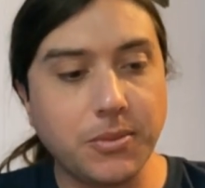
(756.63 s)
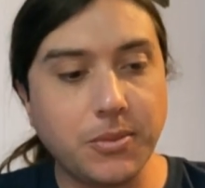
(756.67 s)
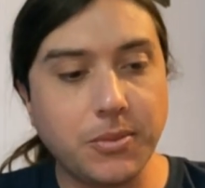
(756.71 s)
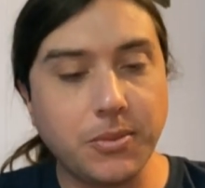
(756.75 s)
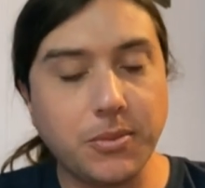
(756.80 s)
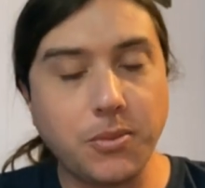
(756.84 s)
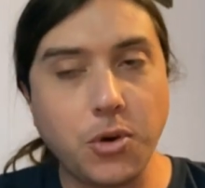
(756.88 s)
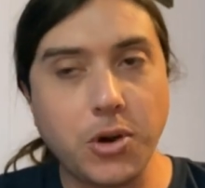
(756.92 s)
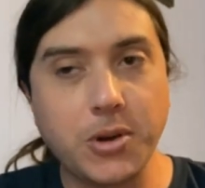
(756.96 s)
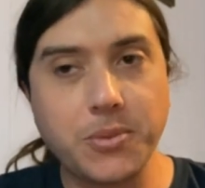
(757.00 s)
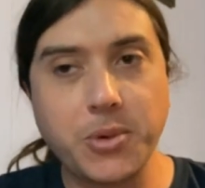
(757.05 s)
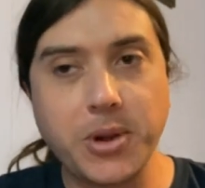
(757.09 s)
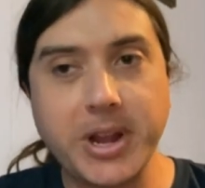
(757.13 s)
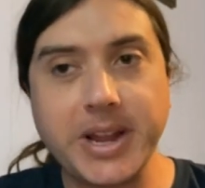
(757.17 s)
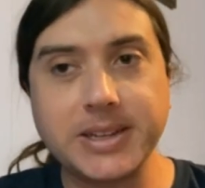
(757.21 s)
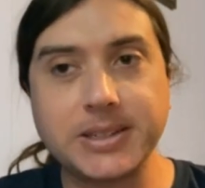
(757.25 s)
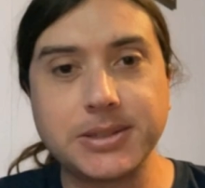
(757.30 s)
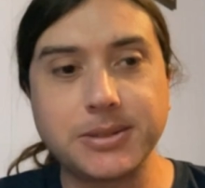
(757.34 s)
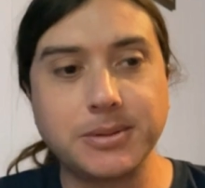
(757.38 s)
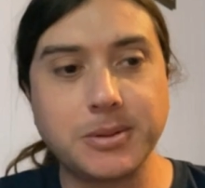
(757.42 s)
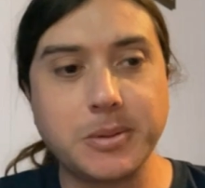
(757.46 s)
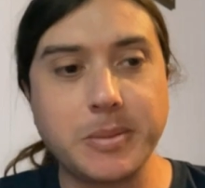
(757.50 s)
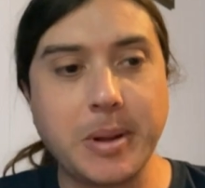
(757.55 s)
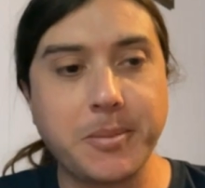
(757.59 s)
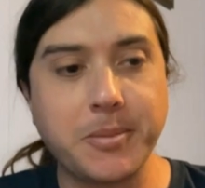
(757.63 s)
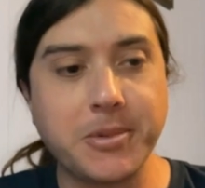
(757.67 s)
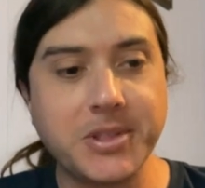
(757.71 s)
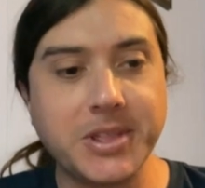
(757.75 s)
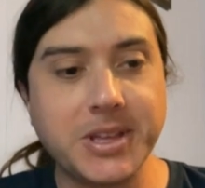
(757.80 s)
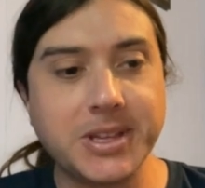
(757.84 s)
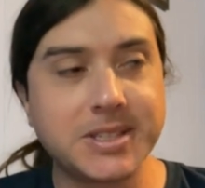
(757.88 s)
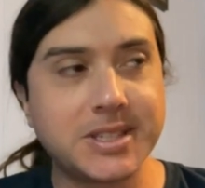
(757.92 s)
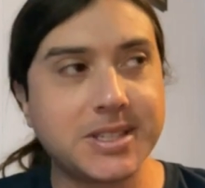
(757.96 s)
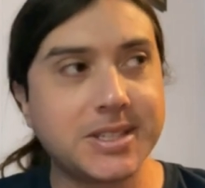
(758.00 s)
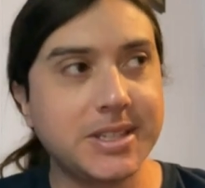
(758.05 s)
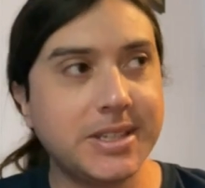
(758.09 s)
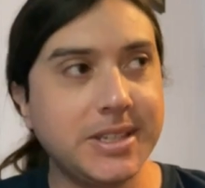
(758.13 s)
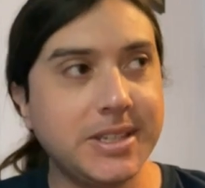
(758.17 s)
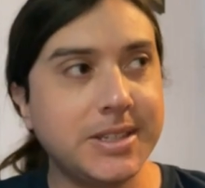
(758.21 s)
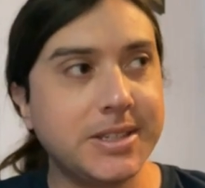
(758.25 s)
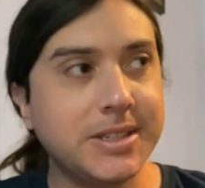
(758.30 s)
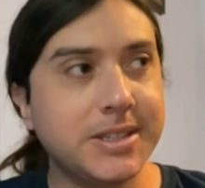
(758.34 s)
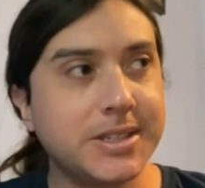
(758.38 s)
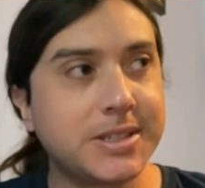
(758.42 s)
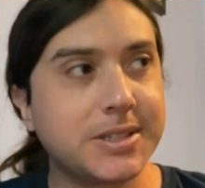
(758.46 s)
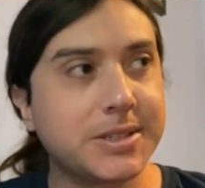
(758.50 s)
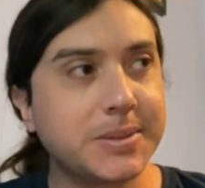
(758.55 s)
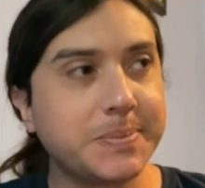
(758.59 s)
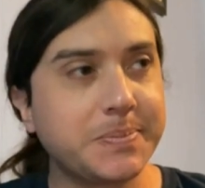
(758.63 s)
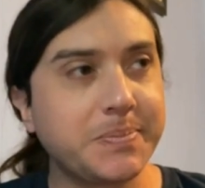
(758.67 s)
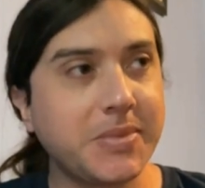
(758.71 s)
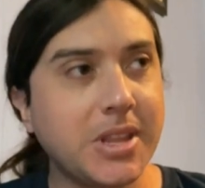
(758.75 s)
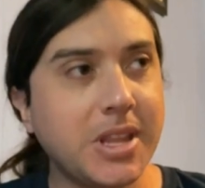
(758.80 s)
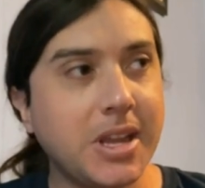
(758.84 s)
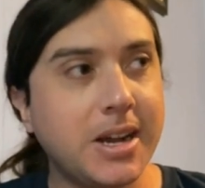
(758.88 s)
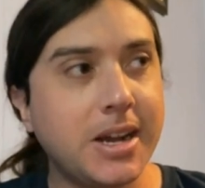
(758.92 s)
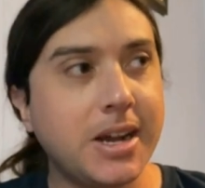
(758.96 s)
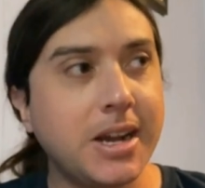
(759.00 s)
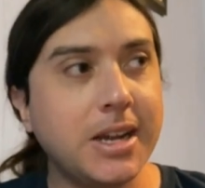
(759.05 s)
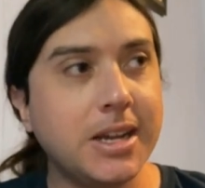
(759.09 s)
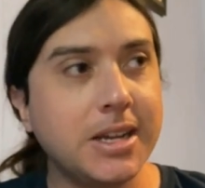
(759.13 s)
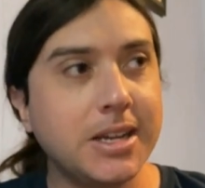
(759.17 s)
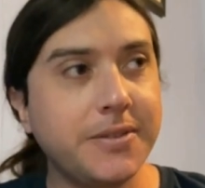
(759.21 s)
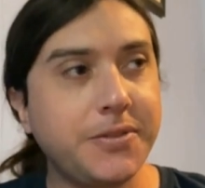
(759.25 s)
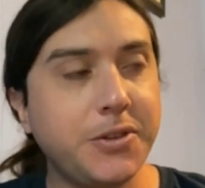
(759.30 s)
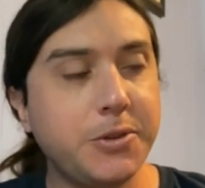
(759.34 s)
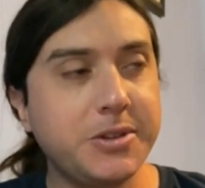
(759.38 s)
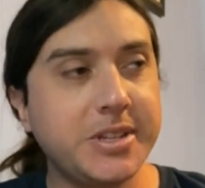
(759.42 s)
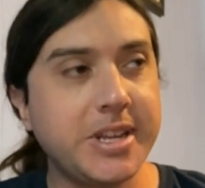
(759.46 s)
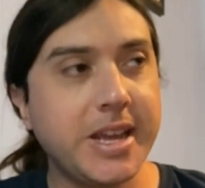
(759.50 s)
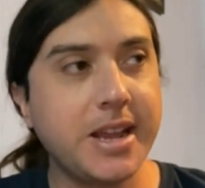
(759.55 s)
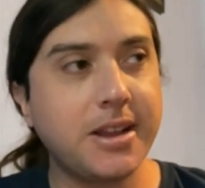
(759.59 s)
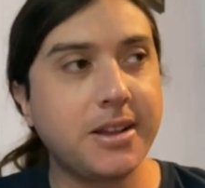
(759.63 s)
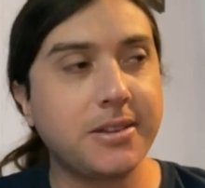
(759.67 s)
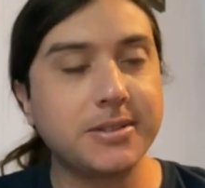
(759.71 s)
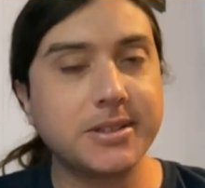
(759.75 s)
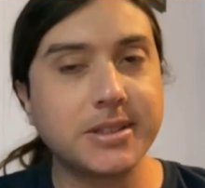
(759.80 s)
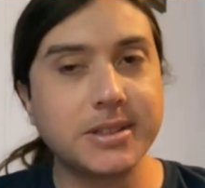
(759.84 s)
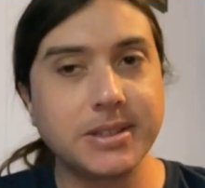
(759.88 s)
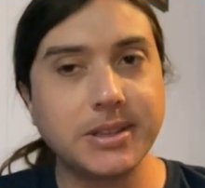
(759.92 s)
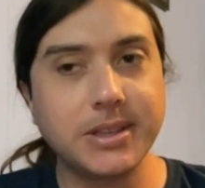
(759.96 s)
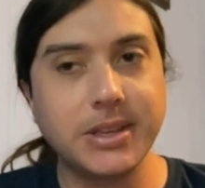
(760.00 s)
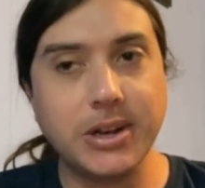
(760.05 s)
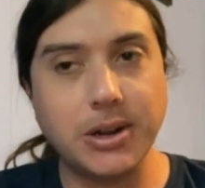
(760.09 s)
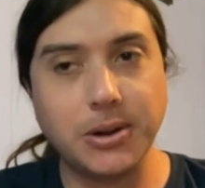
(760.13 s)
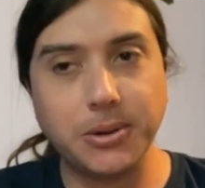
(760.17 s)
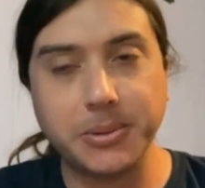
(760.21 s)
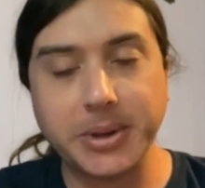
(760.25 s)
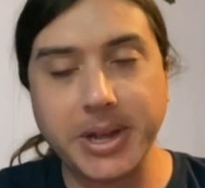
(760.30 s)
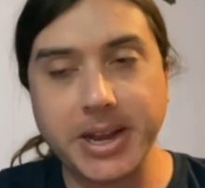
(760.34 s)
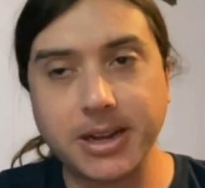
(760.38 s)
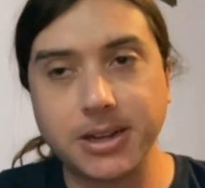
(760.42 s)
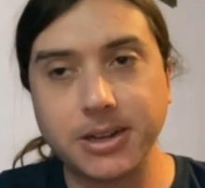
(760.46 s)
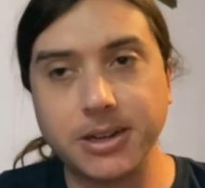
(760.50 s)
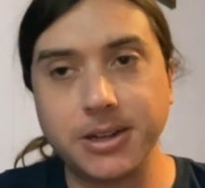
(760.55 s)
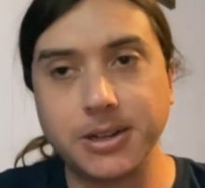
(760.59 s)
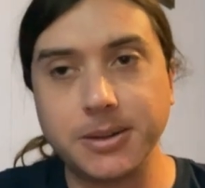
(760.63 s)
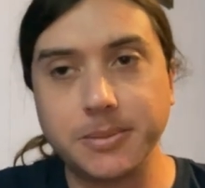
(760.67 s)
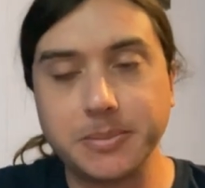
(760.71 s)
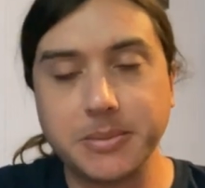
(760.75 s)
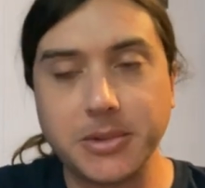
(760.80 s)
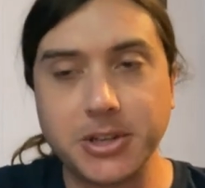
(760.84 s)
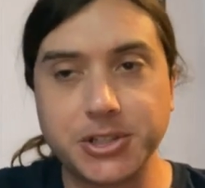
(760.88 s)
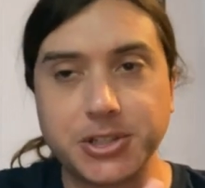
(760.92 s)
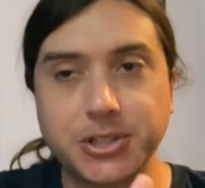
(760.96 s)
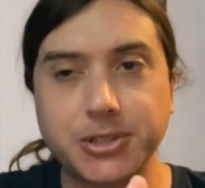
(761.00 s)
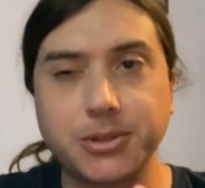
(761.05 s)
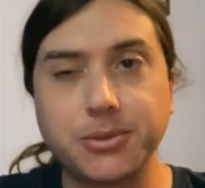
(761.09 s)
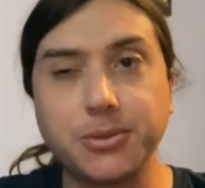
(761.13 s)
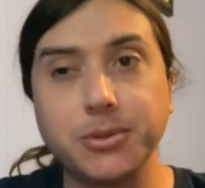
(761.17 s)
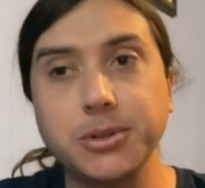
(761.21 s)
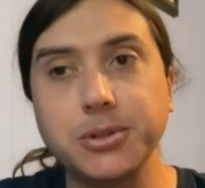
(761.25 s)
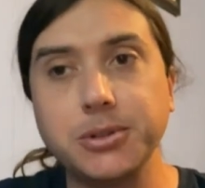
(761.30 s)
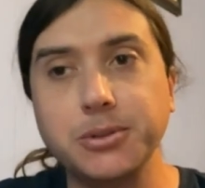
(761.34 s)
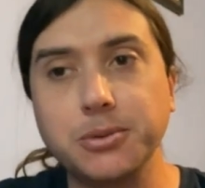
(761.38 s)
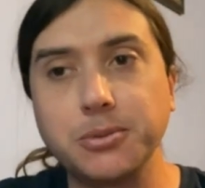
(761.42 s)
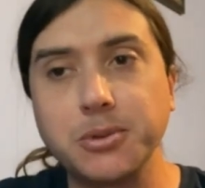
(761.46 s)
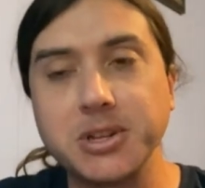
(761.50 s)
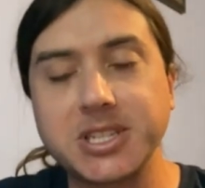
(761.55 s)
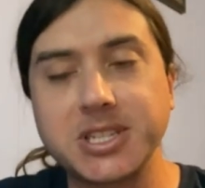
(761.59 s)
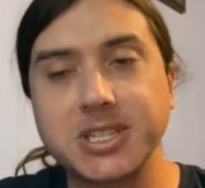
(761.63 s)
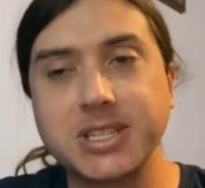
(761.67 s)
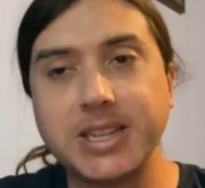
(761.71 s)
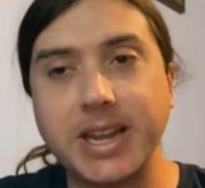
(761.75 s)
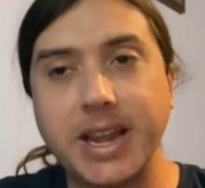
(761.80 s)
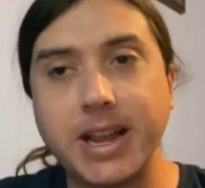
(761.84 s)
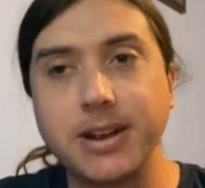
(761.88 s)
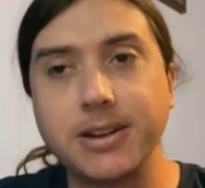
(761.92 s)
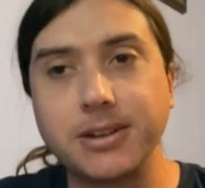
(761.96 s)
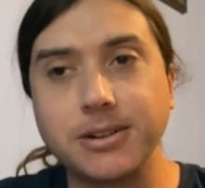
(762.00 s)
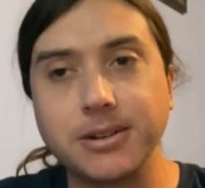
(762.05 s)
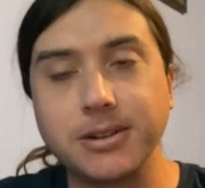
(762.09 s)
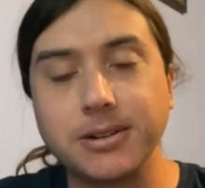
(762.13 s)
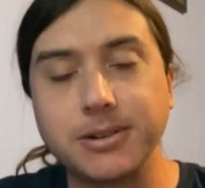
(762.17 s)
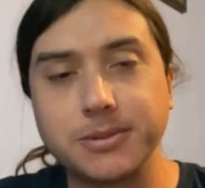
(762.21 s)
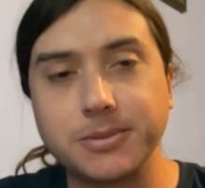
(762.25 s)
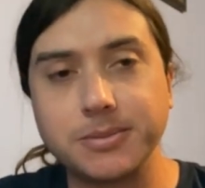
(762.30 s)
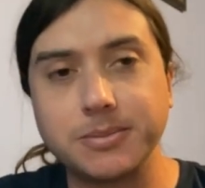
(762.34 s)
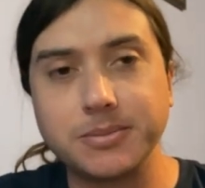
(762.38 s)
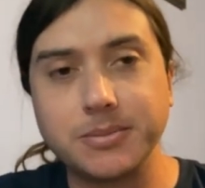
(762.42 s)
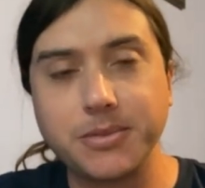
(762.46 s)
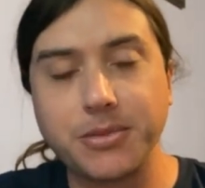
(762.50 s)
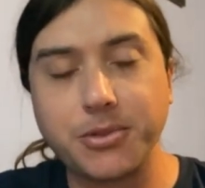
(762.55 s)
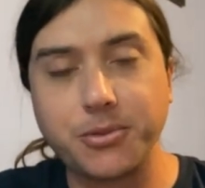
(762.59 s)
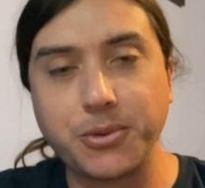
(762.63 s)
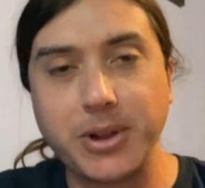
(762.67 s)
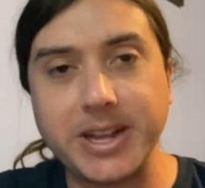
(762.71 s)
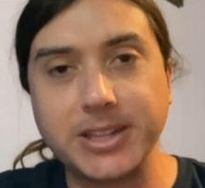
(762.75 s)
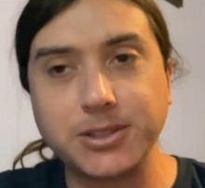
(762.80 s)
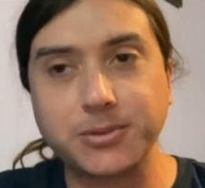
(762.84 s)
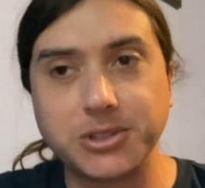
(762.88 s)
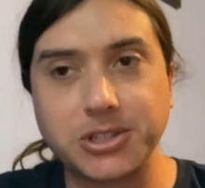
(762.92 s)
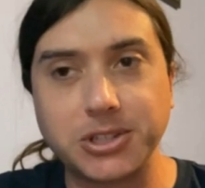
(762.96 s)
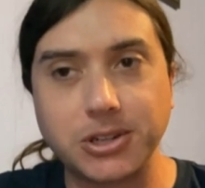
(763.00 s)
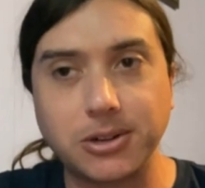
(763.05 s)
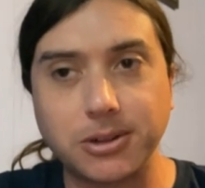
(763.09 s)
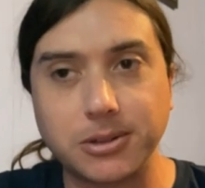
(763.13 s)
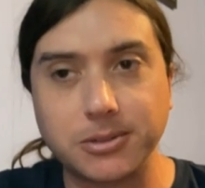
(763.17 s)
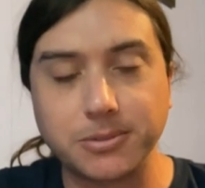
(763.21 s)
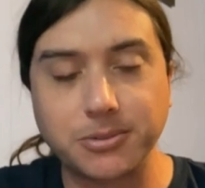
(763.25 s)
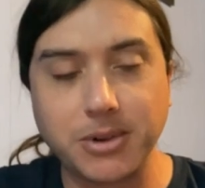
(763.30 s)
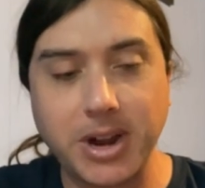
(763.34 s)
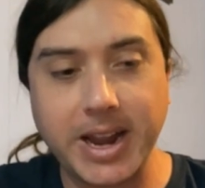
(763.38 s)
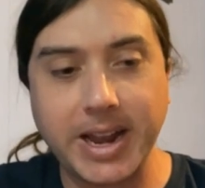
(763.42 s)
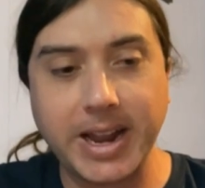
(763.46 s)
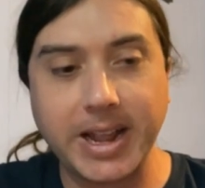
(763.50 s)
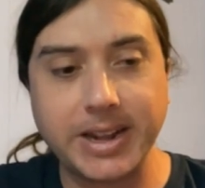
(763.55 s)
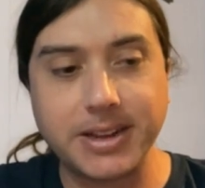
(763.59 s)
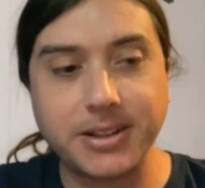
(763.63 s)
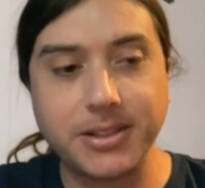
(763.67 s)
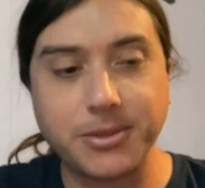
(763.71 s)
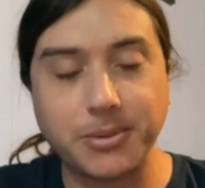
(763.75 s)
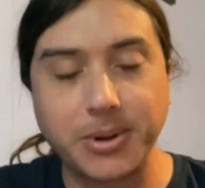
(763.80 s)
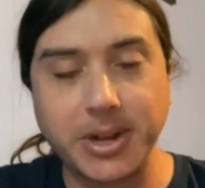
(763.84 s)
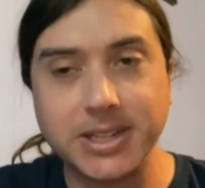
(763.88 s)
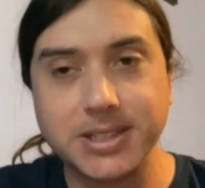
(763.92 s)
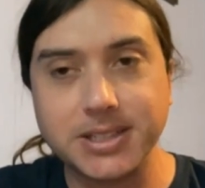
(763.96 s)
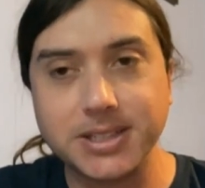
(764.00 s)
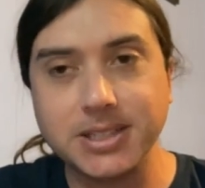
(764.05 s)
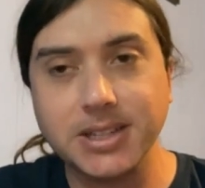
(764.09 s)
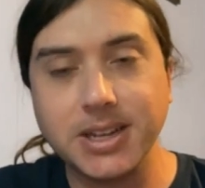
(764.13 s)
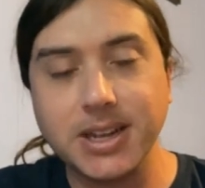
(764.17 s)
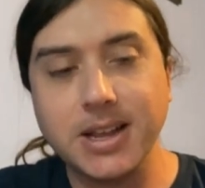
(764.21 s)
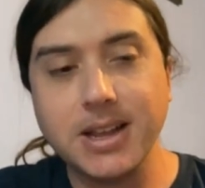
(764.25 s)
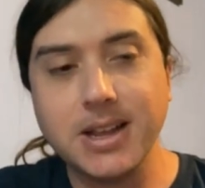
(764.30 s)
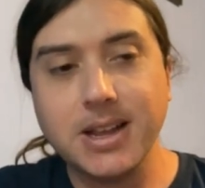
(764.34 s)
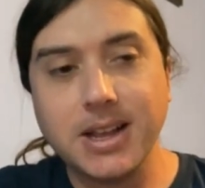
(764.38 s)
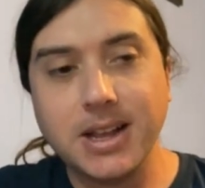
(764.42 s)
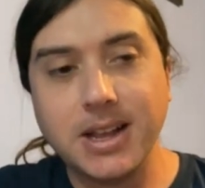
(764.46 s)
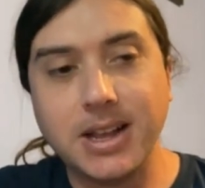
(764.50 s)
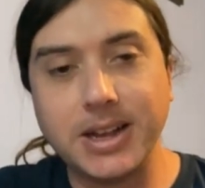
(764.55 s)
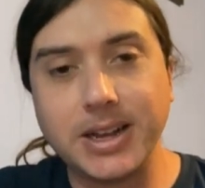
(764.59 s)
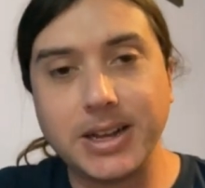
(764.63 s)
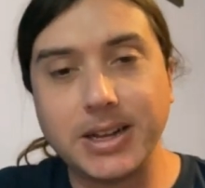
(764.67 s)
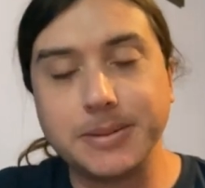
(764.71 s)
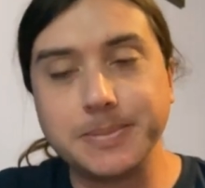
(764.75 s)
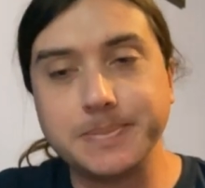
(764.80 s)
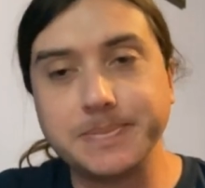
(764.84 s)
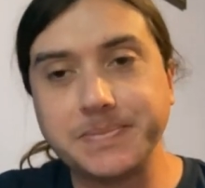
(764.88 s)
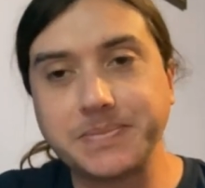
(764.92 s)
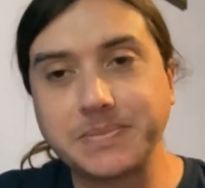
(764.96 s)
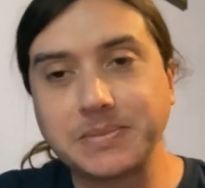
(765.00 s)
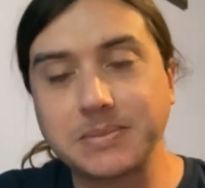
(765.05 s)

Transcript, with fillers: one way to remember this is uh, if you take you know like a, a, screw with standard threads which are called right-handed threads um,